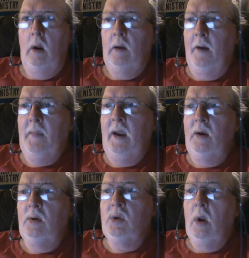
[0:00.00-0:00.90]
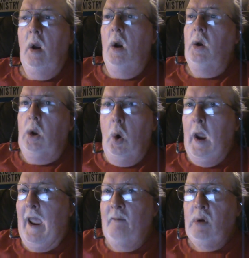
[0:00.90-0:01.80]
That means you
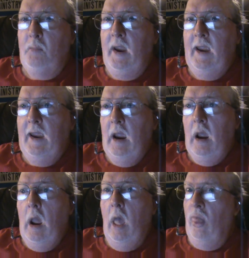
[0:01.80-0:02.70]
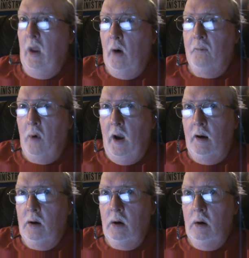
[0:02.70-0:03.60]
have to be their
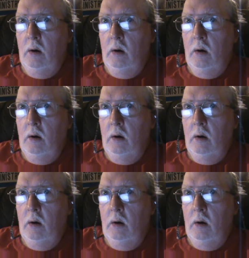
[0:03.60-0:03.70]
friend